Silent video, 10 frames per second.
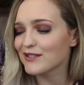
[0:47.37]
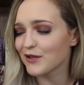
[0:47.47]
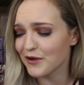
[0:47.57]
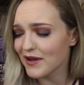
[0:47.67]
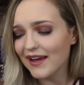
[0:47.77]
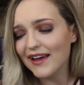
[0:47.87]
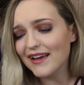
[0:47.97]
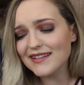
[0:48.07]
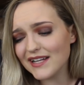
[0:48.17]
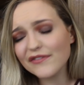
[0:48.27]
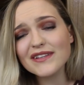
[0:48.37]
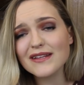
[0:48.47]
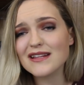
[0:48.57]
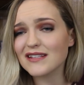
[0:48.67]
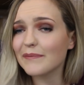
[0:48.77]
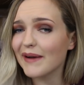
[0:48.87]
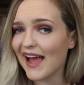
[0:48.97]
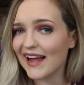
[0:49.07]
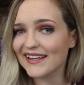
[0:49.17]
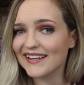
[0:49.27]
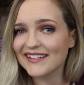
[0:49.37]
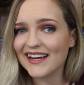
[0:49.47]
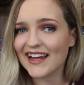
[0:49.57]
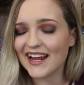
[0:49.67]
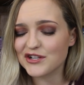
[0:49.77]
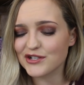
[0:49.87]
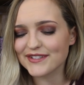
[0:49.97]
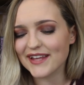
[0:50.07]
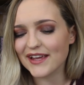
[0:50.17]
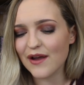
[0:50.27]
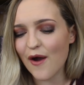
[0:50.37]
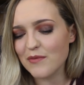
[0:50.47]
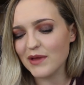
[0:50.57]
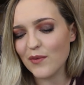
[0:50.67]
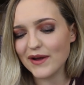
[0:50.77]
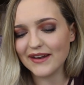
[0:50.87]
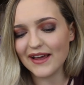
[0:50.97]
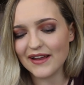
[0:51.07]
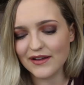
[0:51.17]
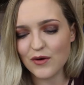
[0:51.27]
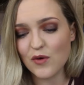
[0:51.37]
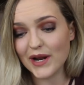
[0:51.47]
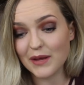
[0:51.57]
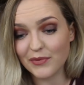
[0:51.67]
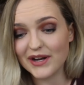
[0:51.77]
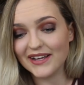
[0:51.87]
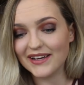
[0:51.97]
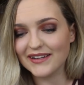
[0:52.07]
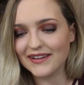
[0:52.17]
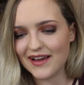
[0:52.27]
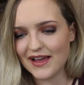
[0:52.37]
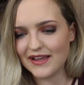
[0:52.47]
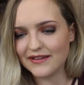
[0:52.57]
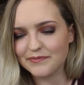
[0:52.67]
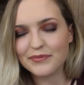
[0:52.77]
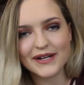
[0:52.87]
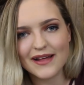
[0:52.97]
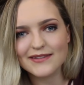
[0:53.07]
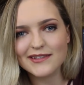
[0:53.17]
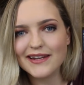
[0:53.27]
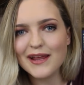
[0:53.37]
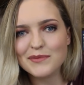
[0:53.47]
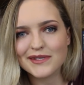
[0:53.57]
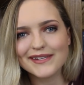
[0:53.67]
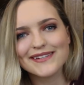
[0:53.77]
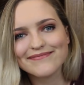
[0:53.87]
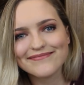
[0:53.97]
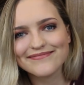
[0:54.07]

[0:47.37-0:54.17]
So it's definitely something that's up my alley, and I just like hope that one day when I'm reading it, I can pronounce all the names in it.